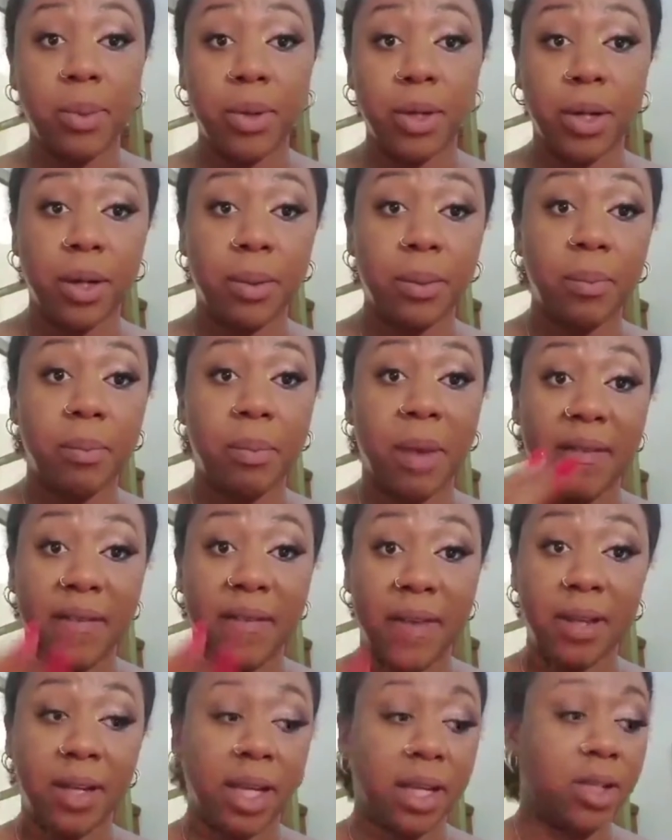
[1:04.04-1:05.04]
to put on my
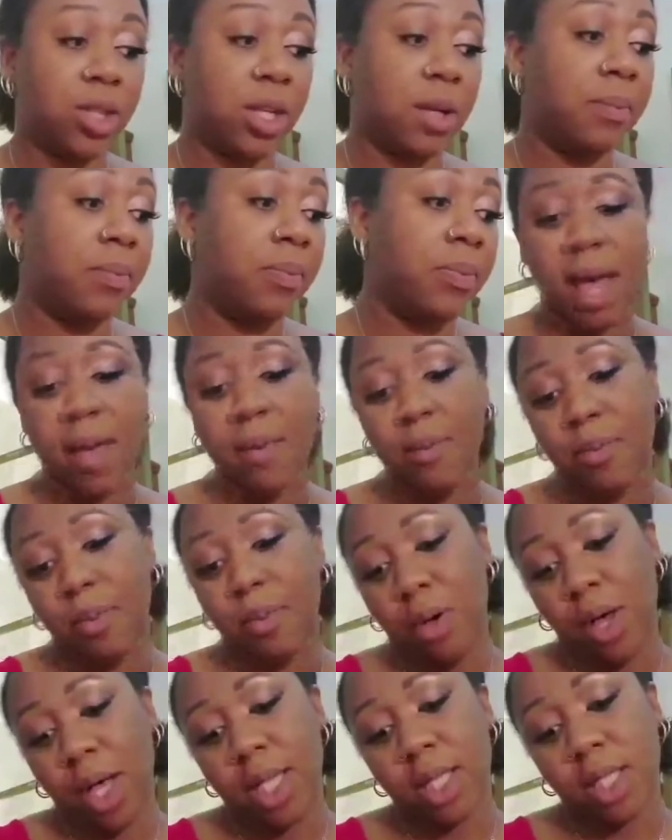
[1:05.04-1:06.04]
foundation. I
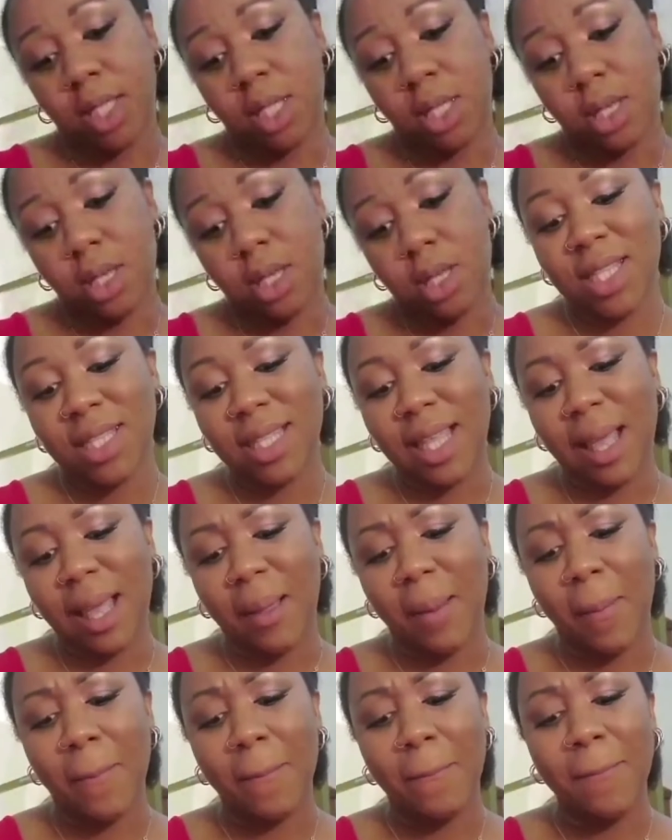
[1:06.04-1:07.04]
bought this
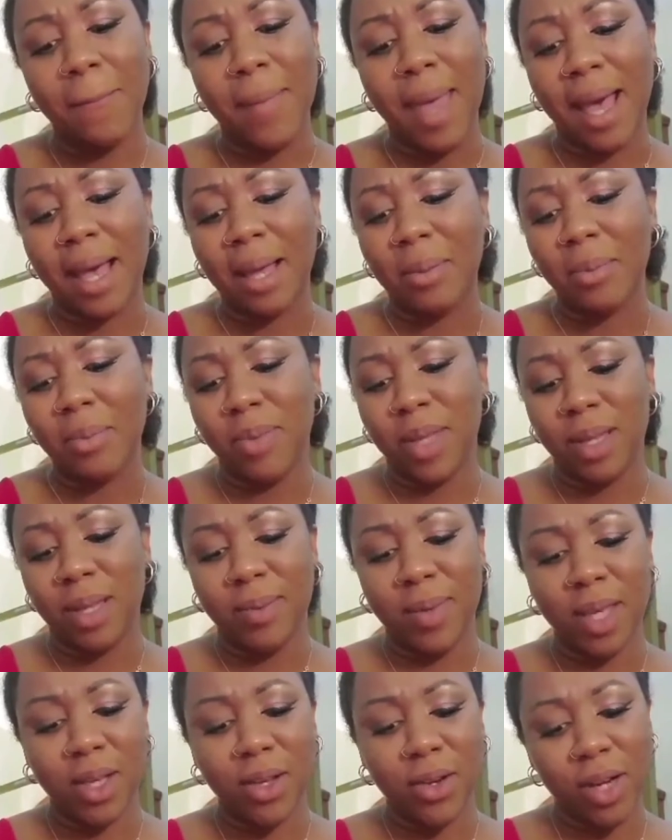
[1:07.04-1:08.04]
matte
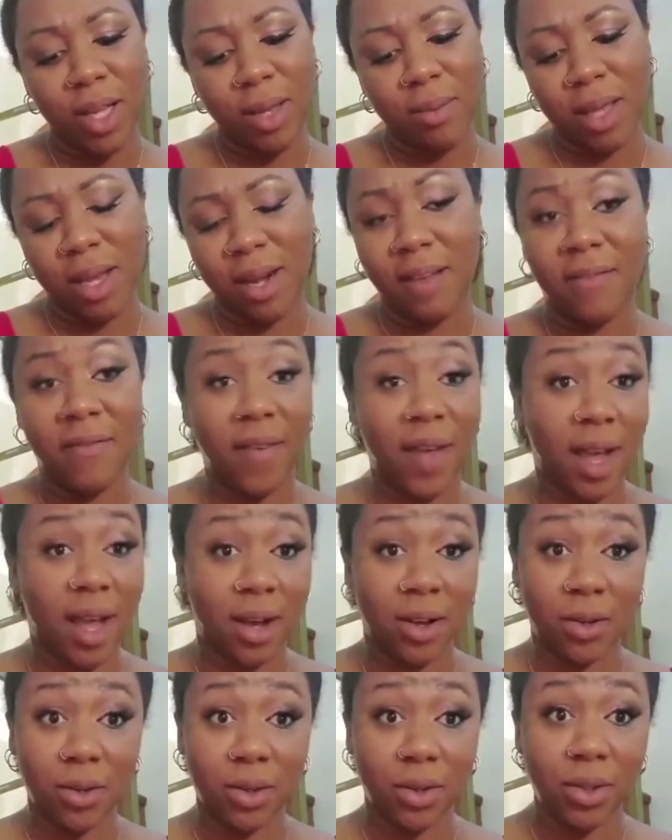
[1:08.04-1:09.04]
BB cream that I
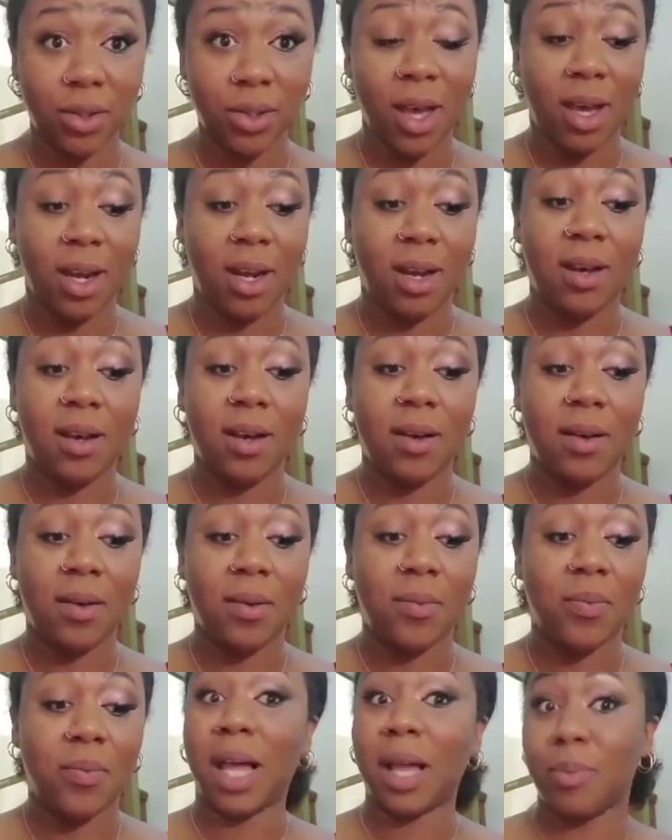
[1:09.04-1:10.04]
found at a
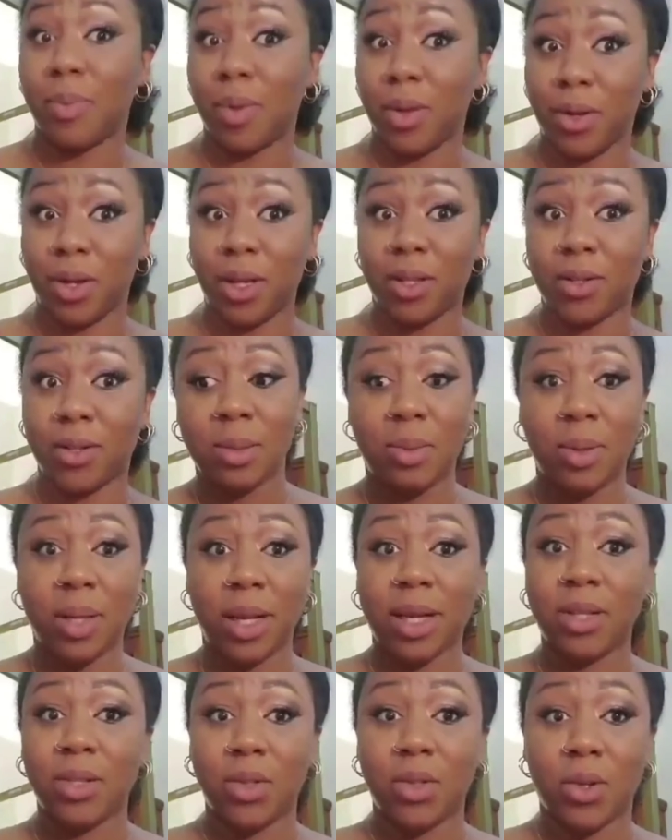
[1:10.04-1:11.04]
Black Beauty
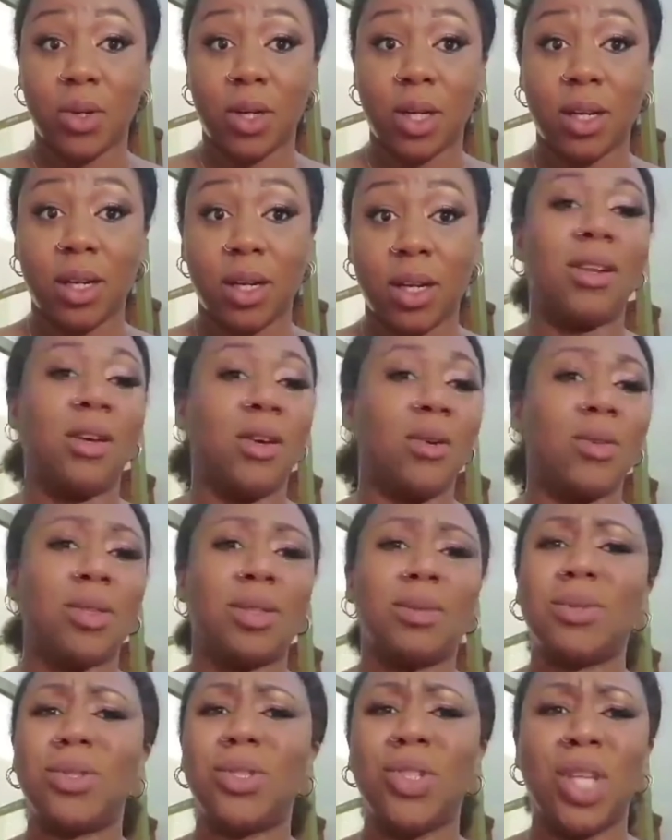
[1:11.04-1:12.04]
supply store. I know,
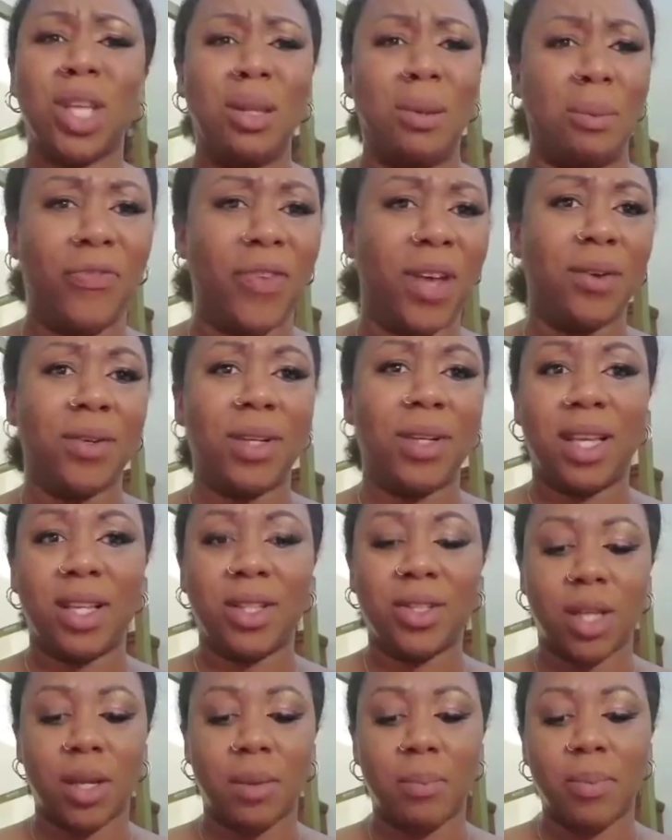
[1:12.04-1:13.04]
it's cheap
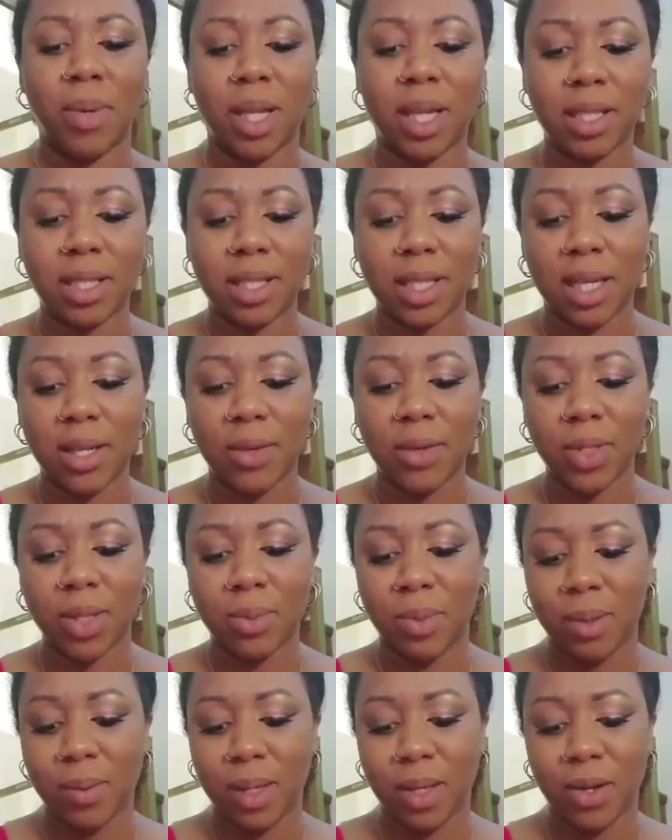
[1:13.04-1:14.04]
foundation, but it said it was a
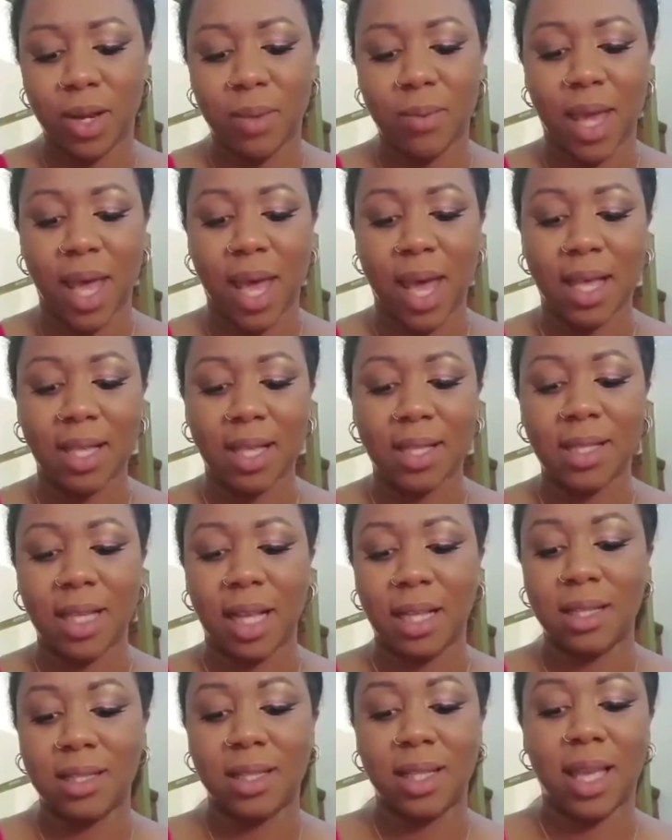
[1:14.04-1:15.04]
BB cream. It has
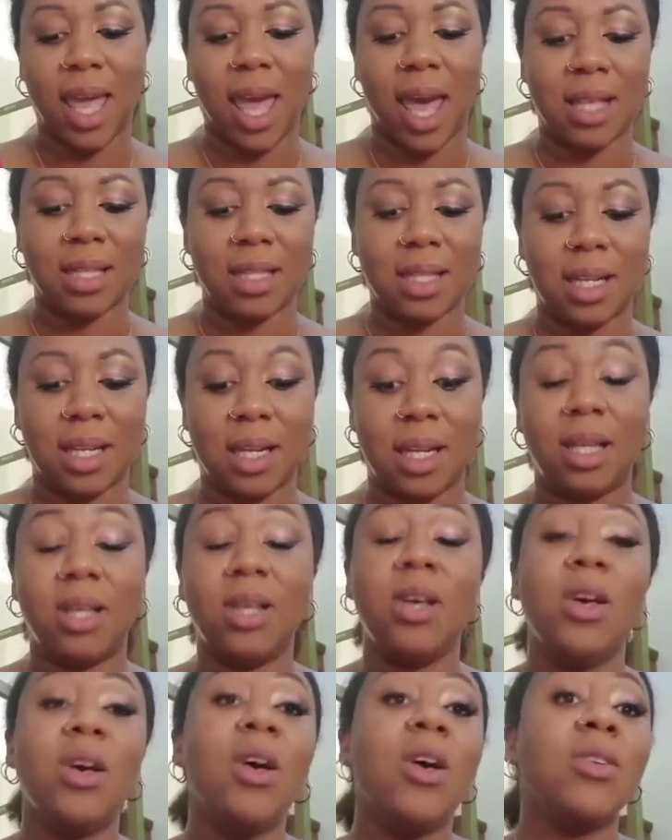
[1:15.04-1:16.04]
salicylic acid in it.
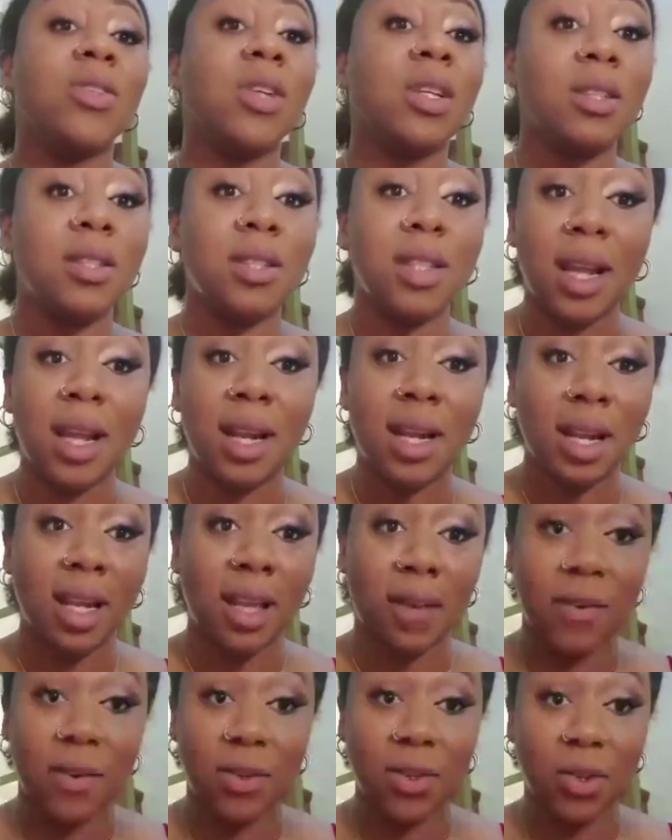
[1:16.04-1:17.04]
So I decided to
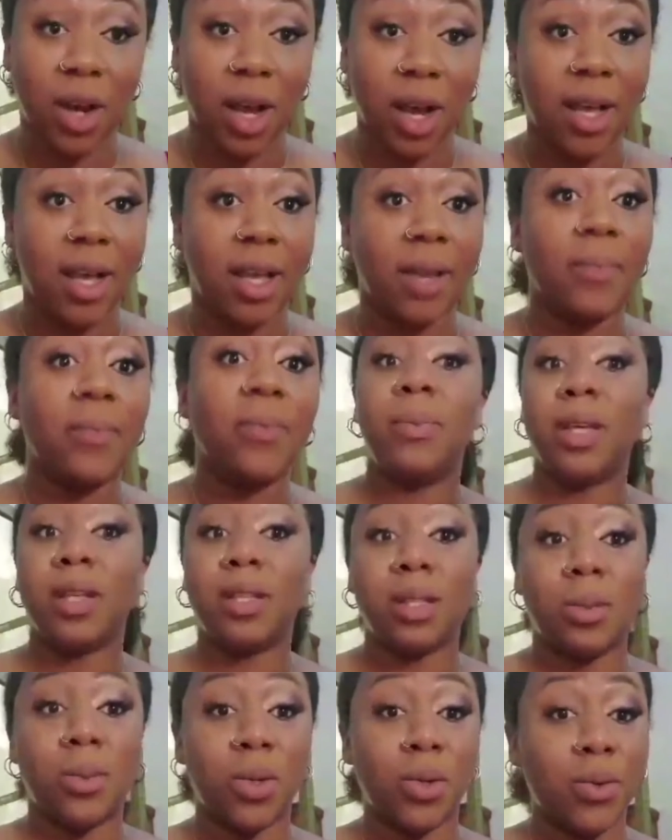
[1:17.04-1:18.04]
give it a try. Being
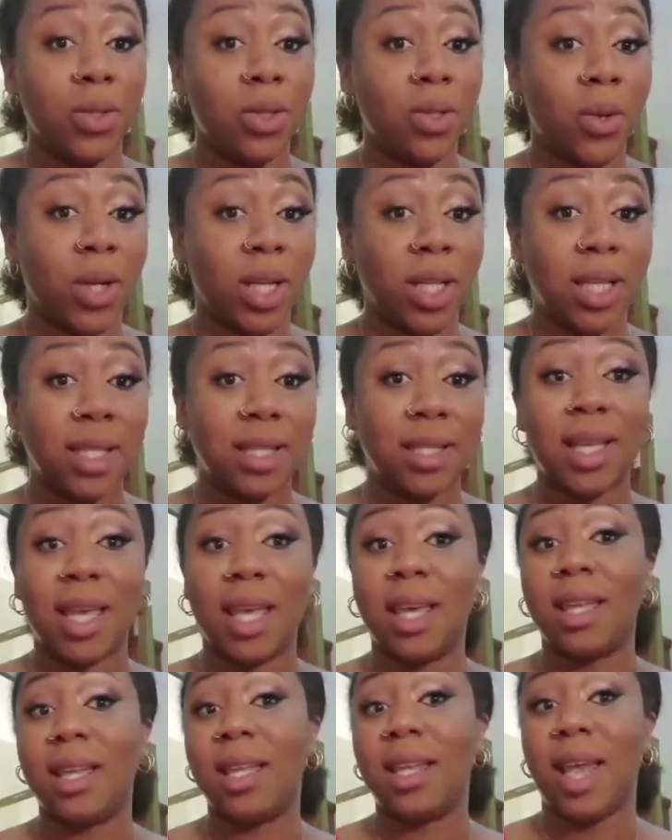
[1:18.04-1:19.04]
someone who has oily
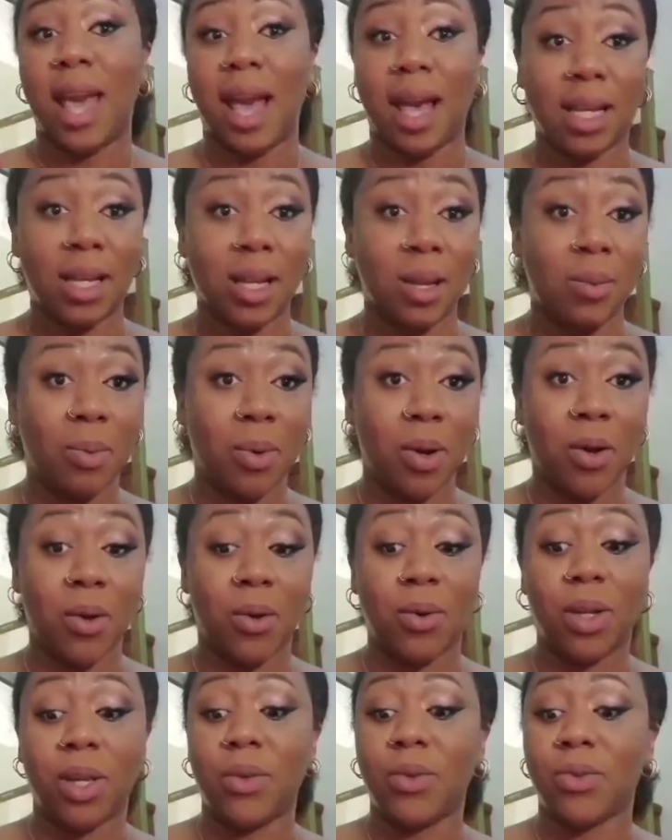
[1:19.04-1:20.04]
skin and acne
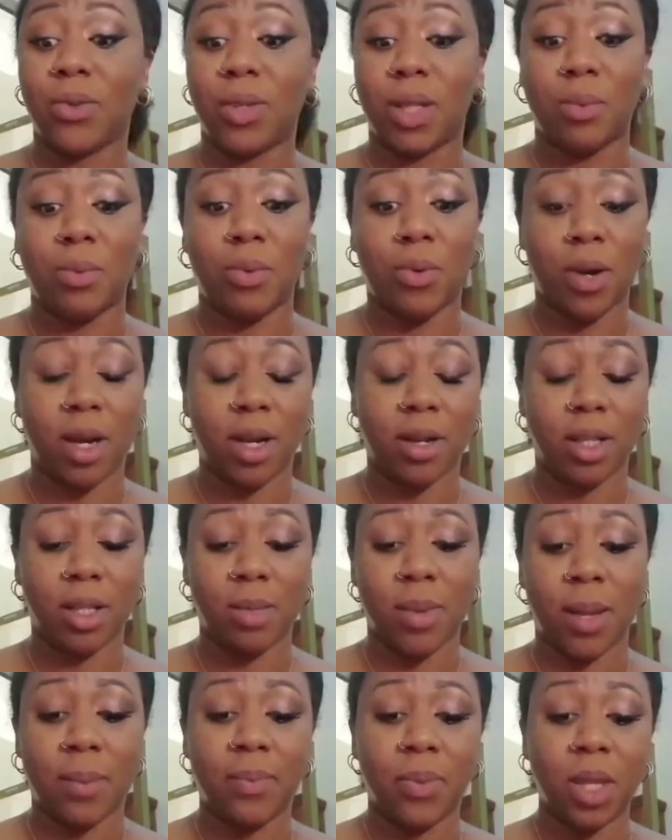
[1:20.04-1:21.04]
prone, it was really important to
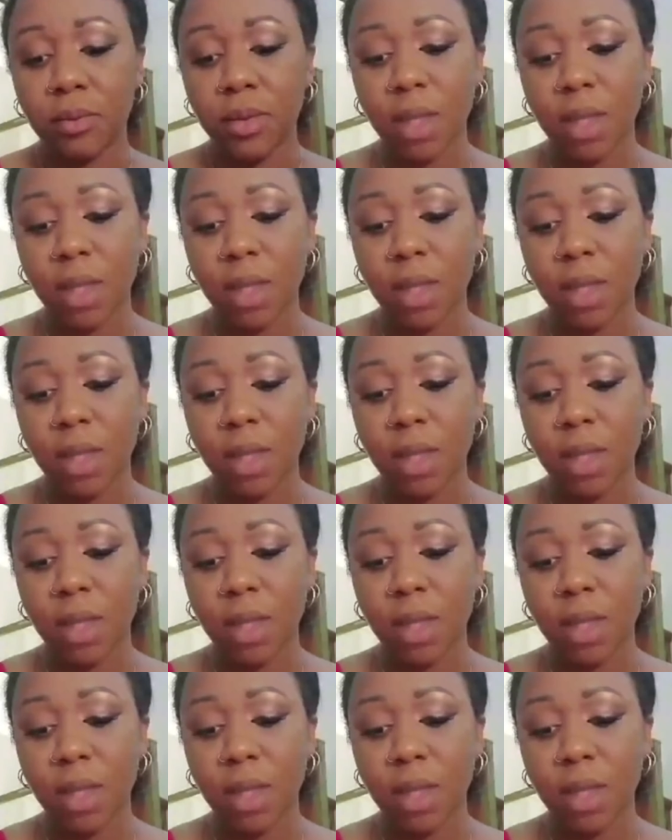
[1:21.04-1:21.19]
me.